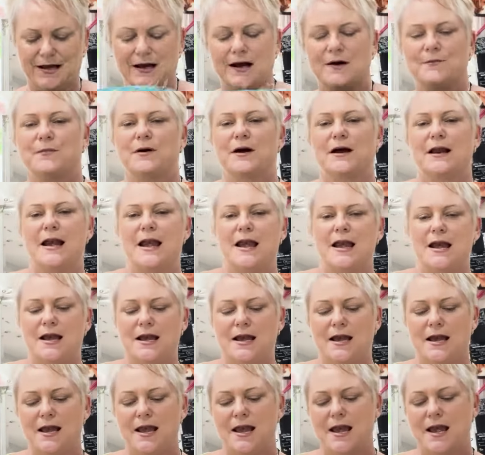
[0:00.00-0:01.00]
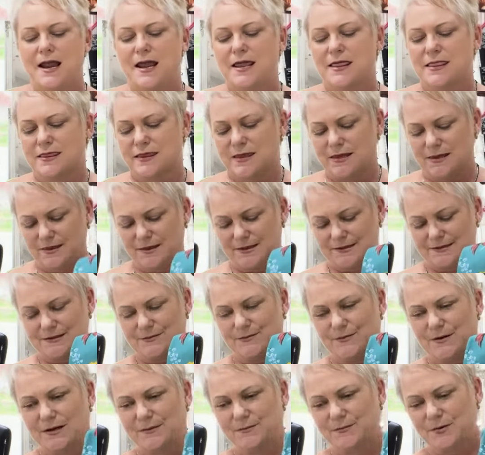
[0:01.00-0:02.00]
I might lengthen this
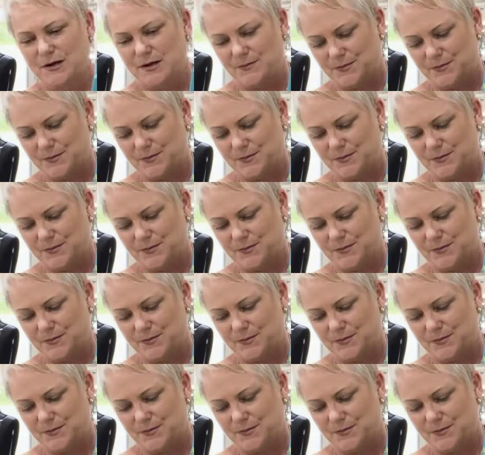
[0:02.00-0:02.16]
one by